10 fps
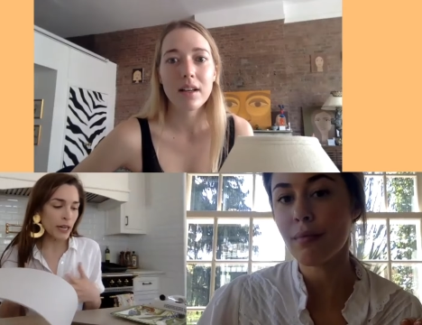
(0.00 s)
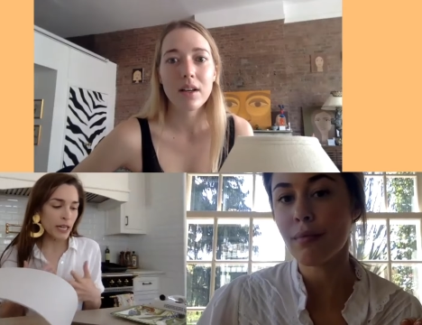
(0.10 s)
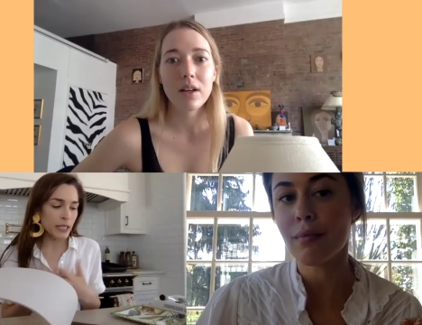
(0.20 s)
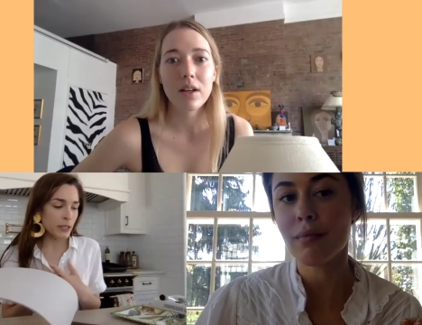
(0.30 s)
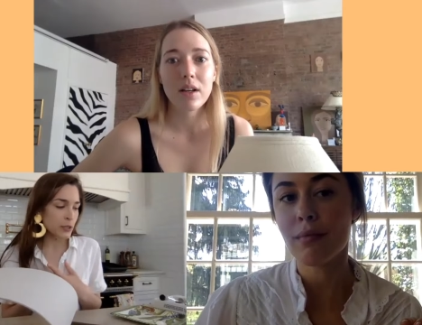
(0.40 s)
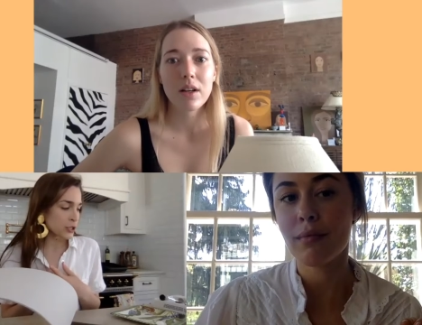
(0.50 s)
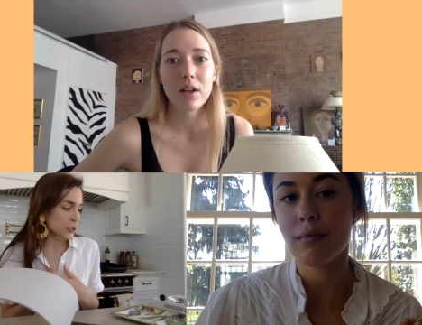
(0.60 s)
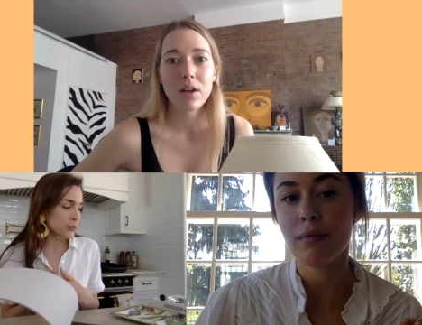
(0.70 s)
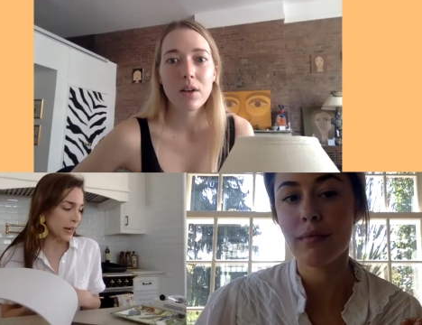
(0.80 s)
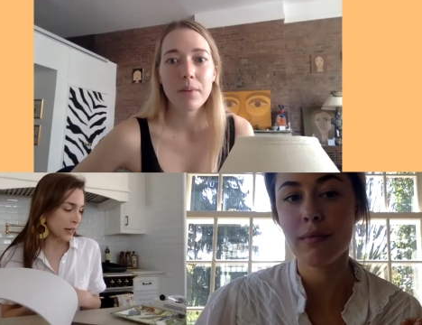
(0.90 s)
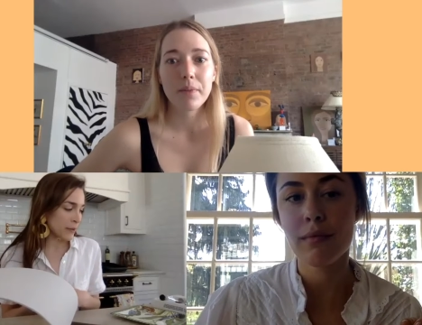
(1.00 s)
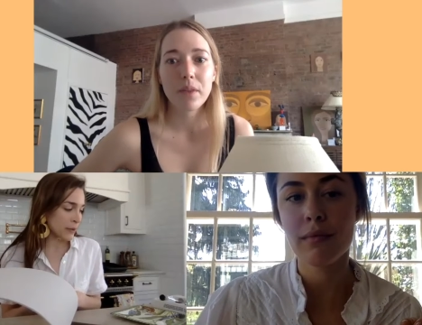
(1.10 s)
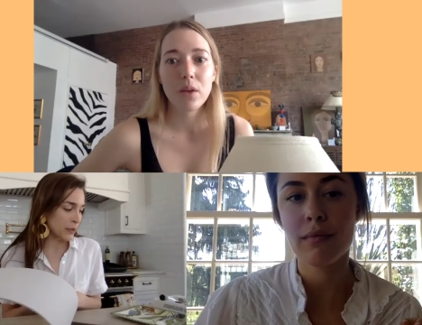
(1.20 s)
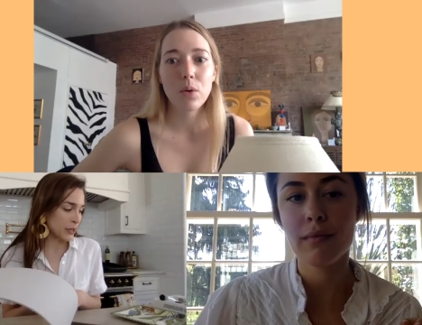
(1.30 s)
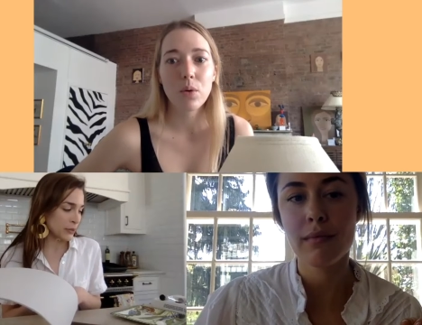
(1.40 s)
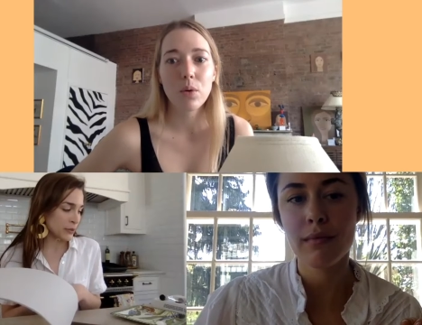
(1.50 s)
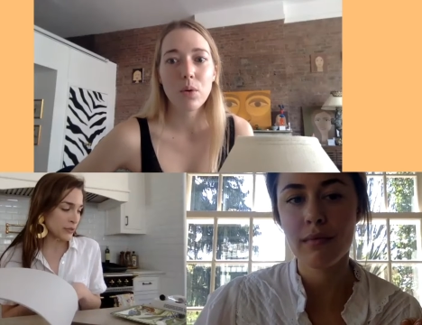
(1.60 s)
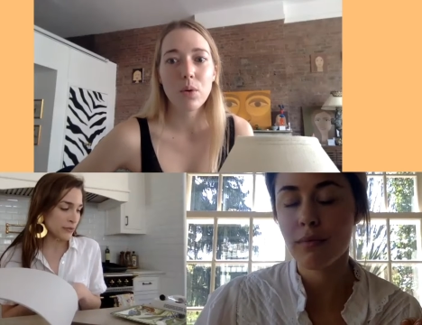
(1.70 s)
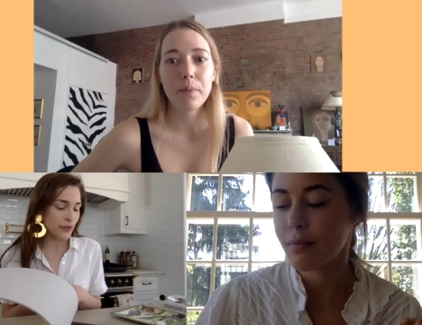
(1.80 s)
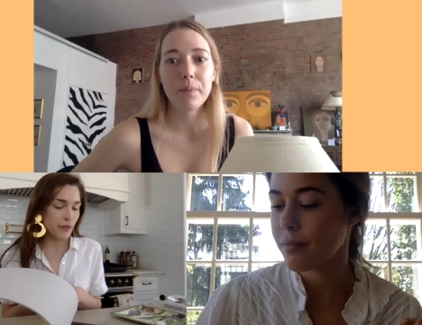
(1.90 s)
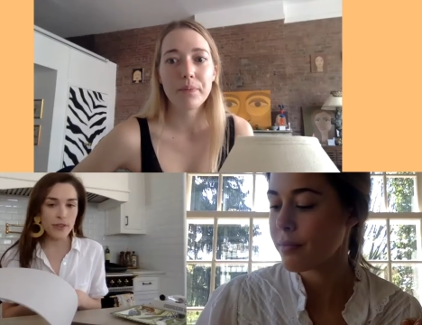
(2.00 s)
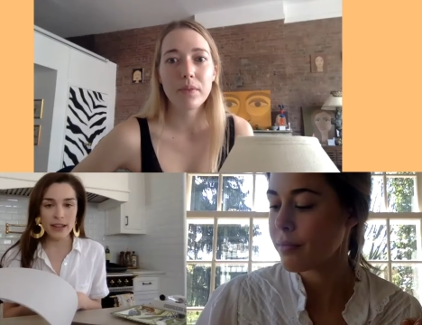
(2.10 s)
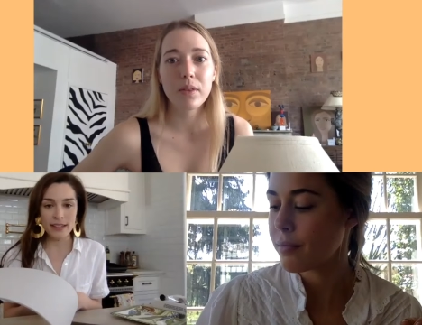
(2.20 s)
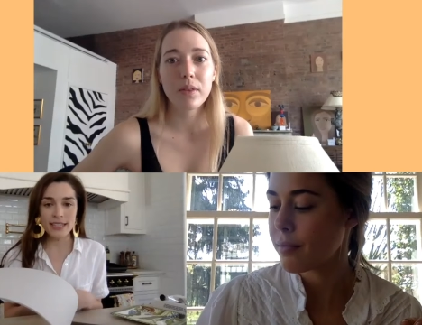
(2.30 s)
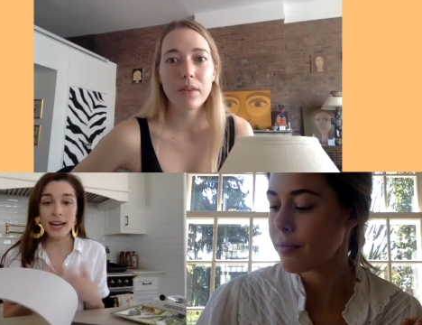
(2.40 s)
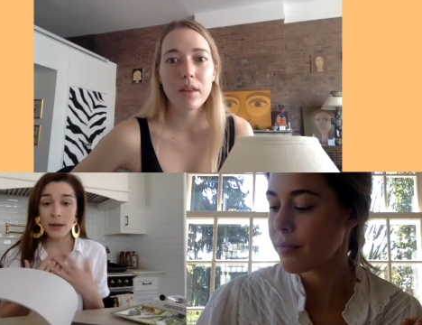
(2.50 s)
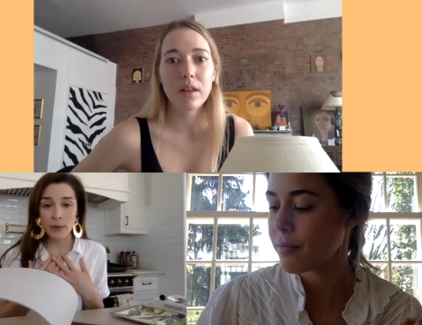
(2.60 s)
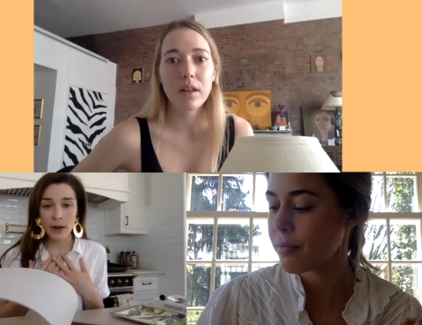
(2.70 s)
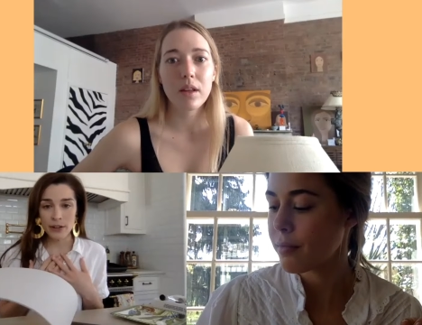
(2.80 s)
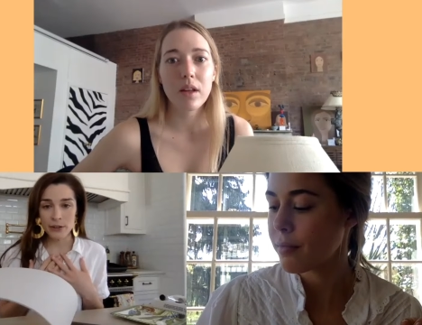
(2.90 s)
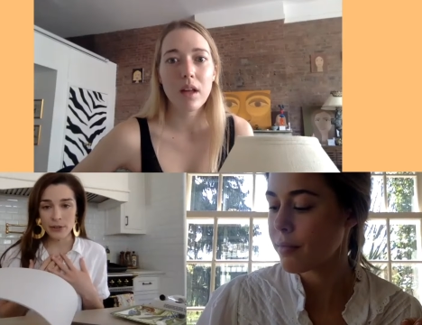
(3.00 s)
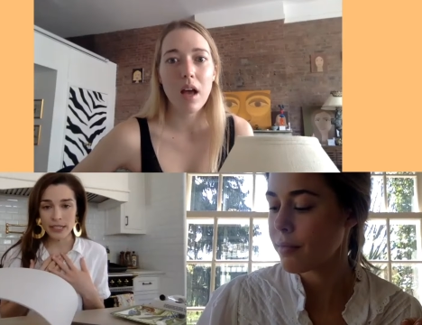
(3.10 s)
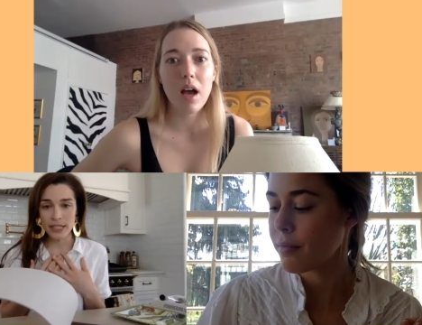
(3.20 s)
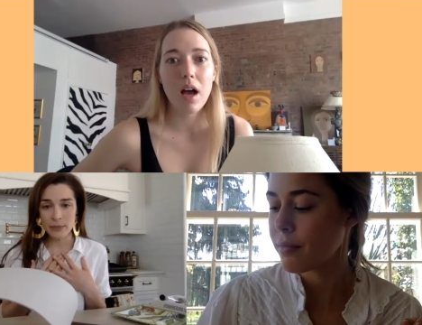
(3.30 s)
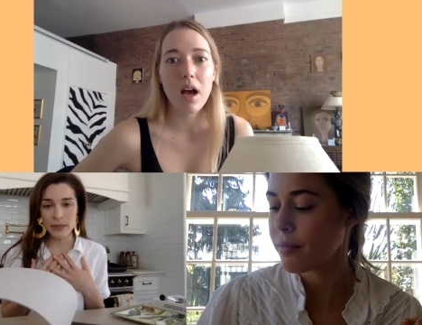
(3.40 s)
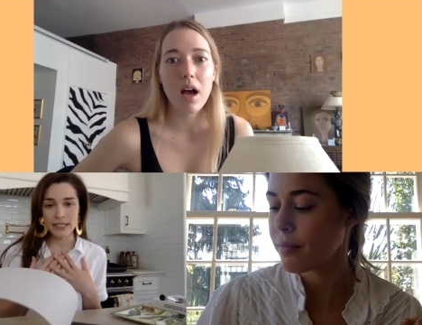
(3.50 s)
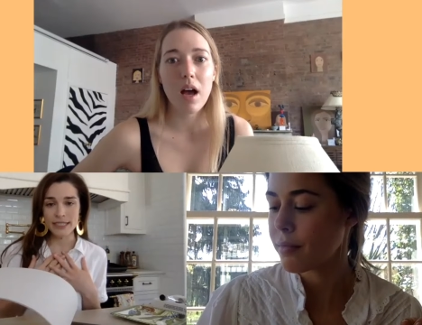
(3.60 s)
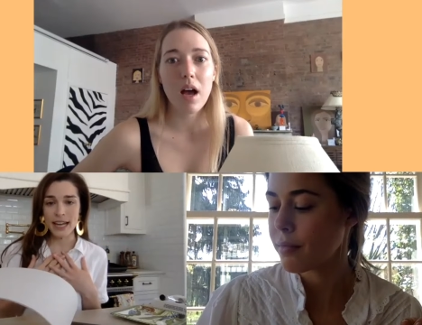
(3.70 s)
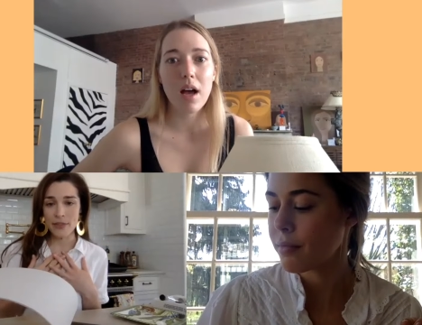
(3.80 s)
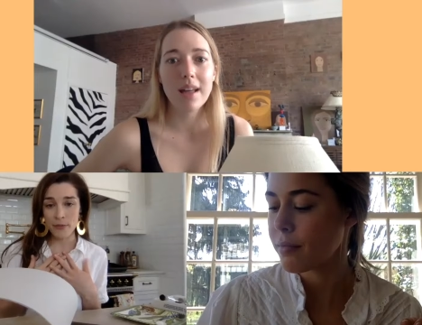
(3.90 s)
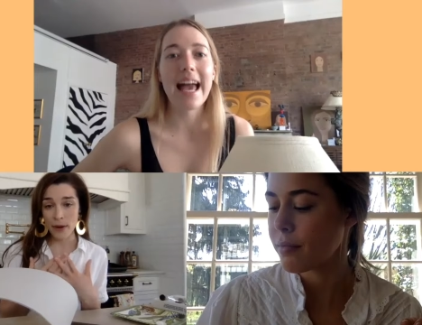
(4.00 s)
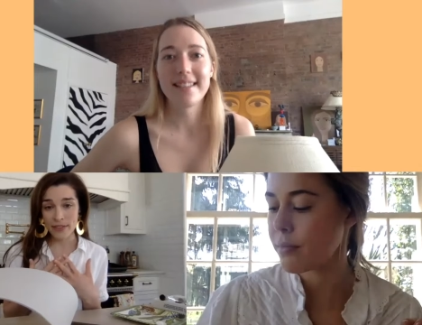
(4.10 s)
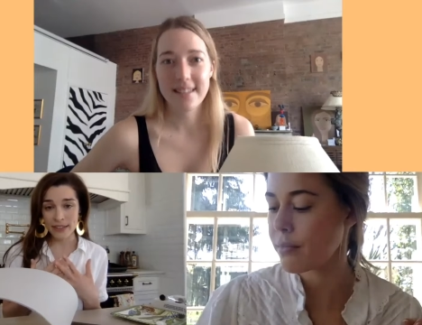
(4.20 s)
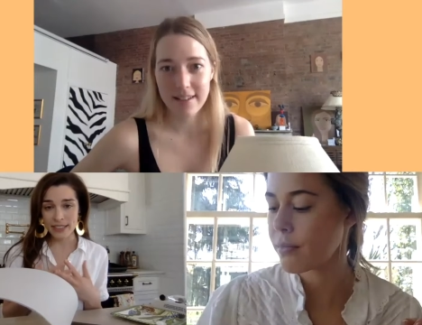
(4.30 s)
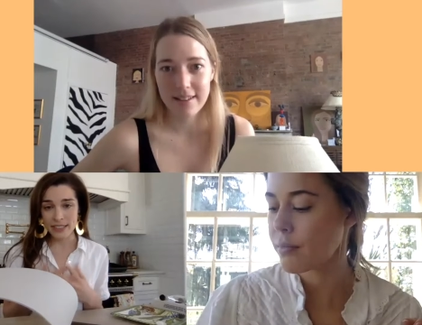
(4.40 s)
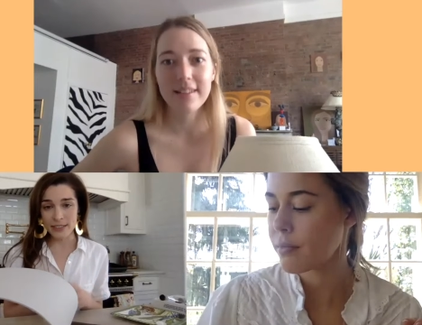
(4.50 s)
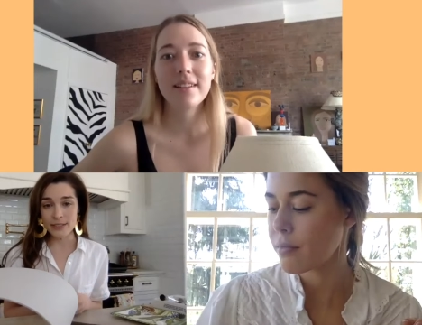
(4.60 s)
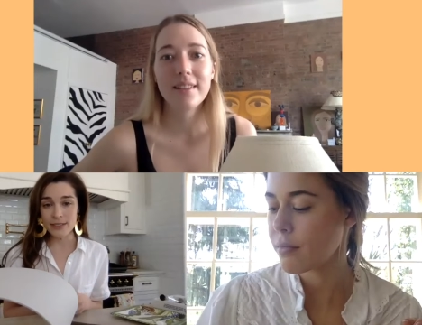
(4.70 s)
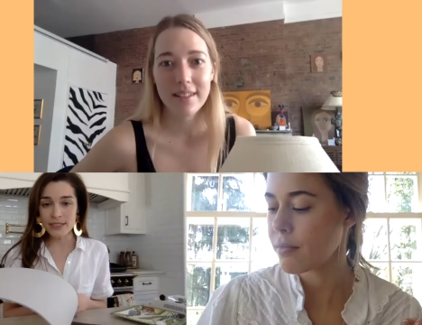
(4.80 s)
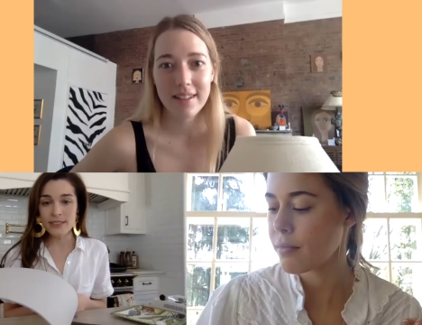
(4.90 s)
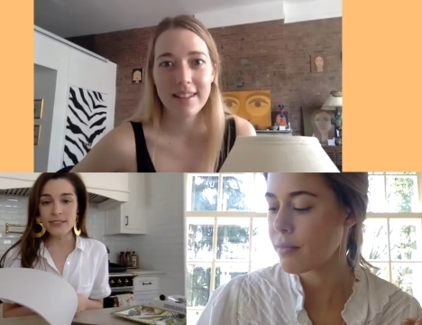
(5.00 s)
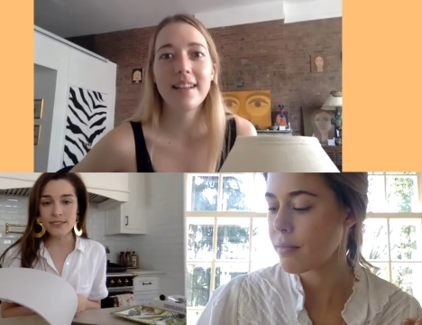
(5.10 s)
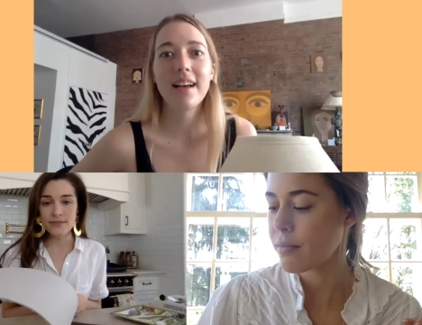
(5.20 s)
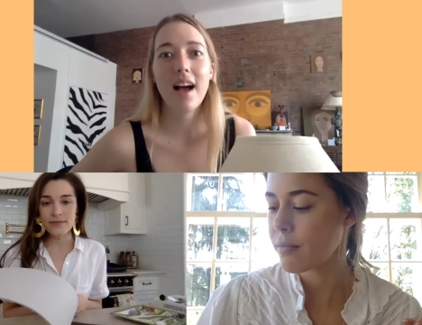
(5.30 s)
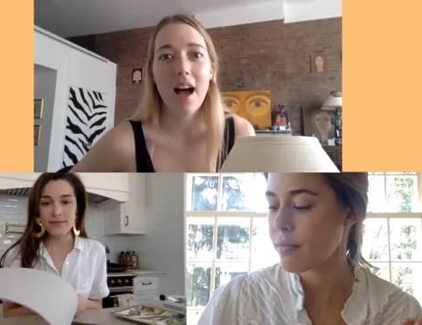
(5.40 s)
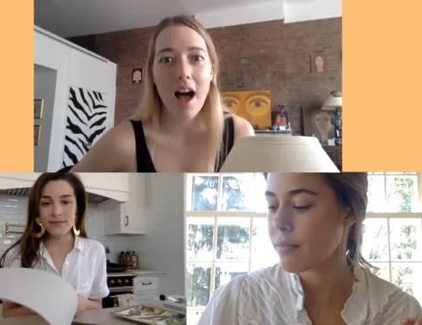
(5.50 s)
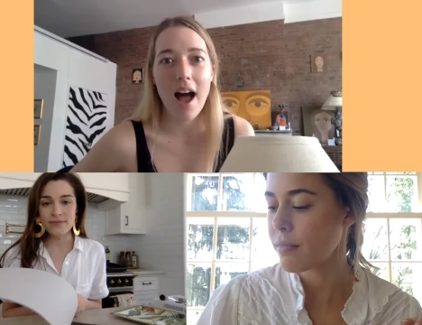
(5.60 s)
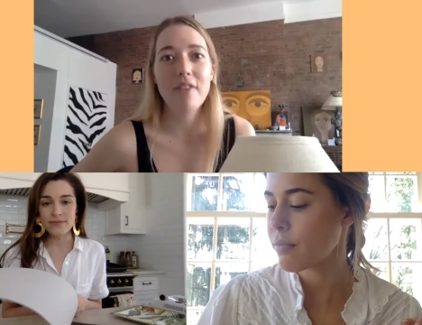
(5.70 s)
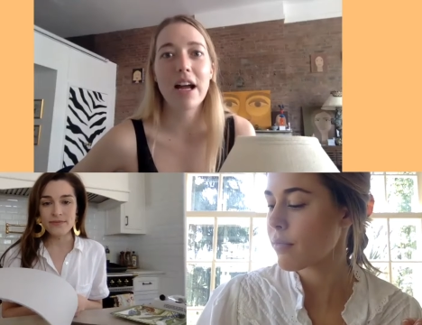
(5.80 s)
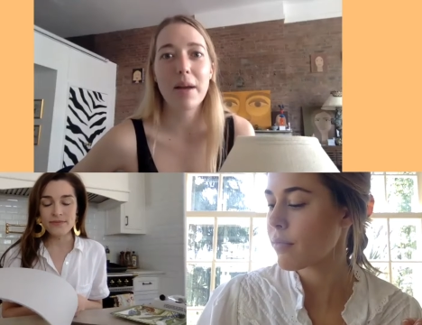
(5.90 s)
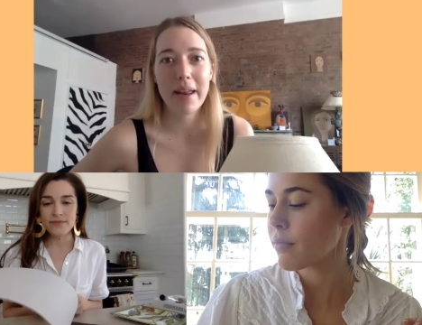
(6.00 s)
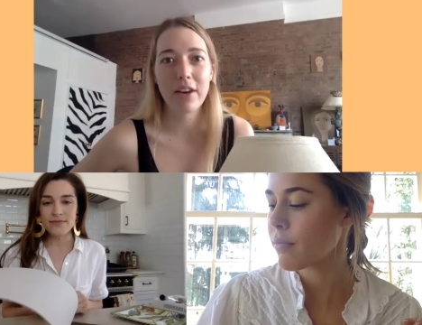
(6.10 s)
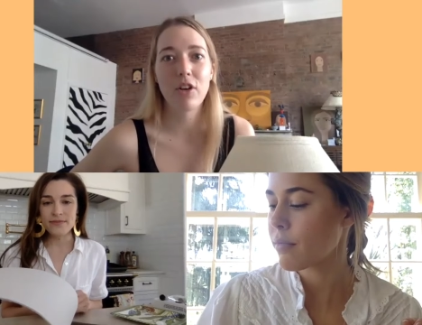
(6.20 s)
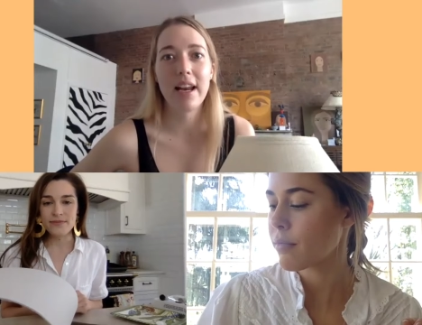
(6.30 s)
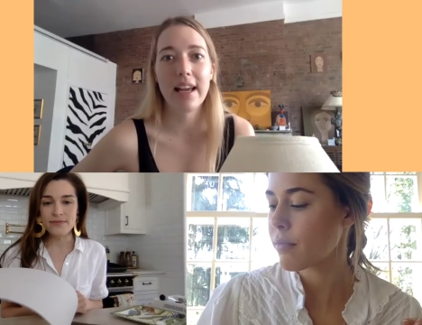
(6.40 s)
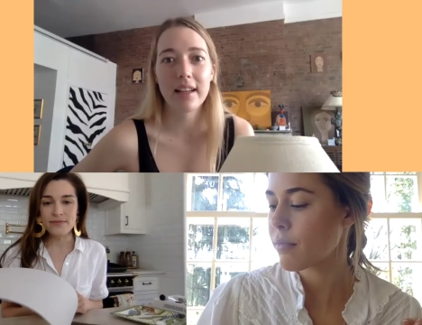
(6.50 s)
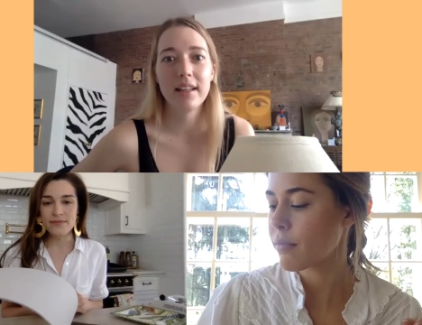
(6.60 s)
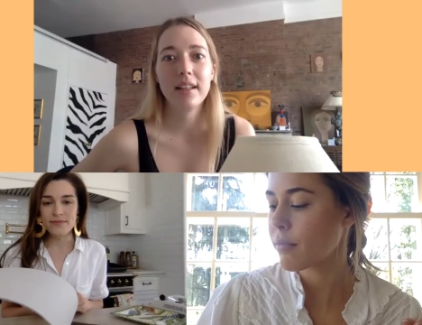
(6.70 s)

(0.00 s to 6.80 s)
Speaker 1: paint do you recommend reuse for this? I bought acrylic, but is
Speaker 2: that the yes. right use? I recommend acrylic.